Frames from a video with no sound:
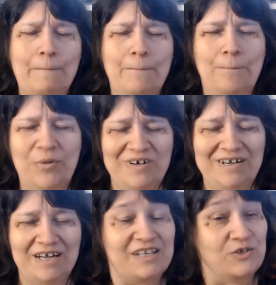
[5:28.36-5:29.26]
But
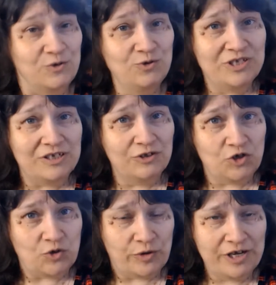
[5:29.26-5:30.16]
I do still
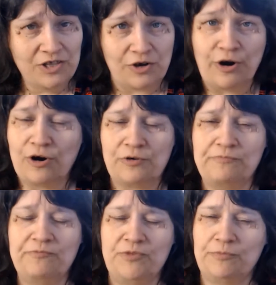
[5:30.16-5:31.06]
enjoy it. There are
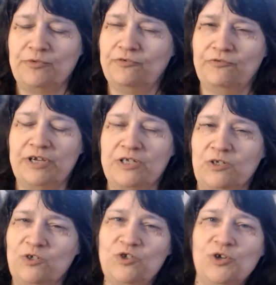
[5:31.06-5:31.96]
a number of
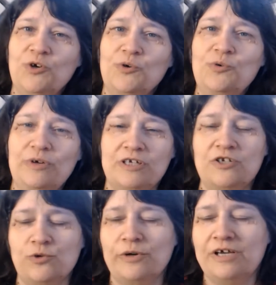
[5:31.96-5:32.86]
reasons to
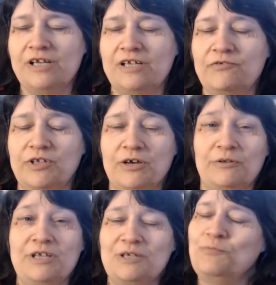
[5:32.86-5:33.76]
enjoy it, even though
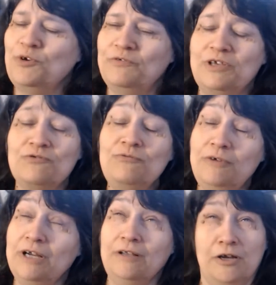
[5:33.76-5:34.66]
this movie's
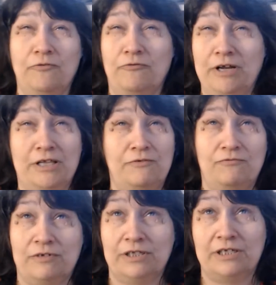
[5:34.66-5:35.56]
really,
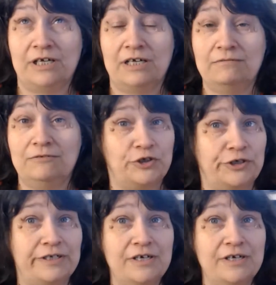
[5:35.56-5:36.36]
really not good.